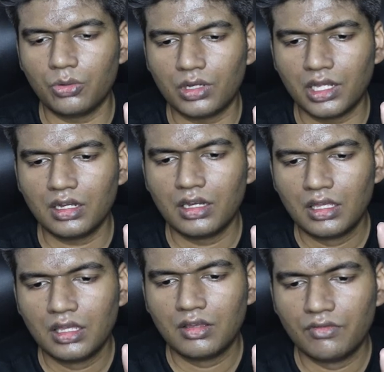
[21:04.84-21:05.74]
token
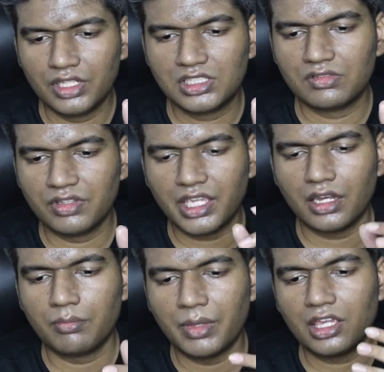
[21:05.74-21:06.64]
which we
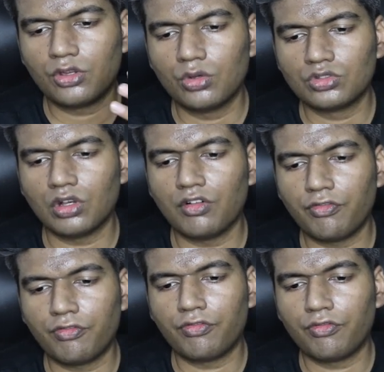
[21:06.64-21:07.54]
can make use of
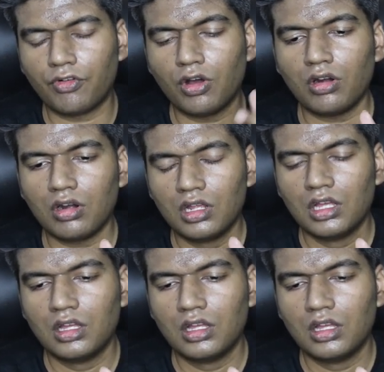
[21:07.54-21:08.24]
for